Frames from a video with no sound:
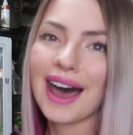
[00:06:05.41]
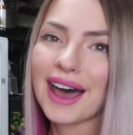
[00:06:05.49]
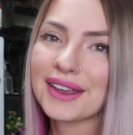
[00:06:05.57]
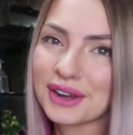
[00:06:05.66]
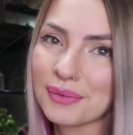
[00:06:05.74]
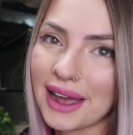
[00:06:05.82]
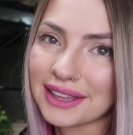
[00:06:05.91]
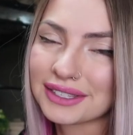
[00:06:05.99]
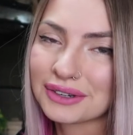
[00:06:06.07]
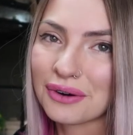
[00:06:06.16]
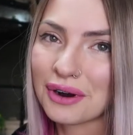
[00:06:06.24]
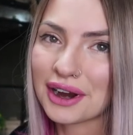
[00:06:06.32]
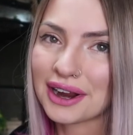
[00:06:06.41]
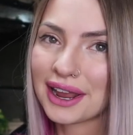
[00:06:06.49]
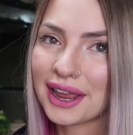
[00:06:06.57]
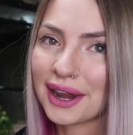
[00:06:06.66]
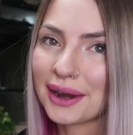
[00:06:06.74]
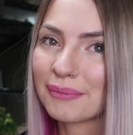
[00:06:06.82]
a new pet store
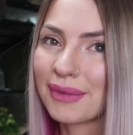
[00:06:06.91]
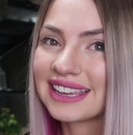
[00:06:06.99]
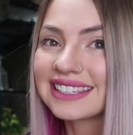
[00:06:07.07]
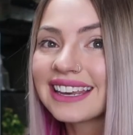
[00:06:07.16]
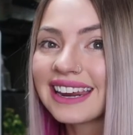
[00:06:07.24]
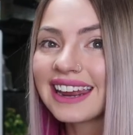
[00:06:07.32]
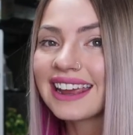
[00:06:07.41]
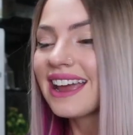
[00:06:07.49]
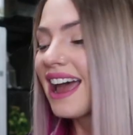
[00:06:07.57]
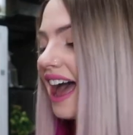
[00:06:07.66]
in my city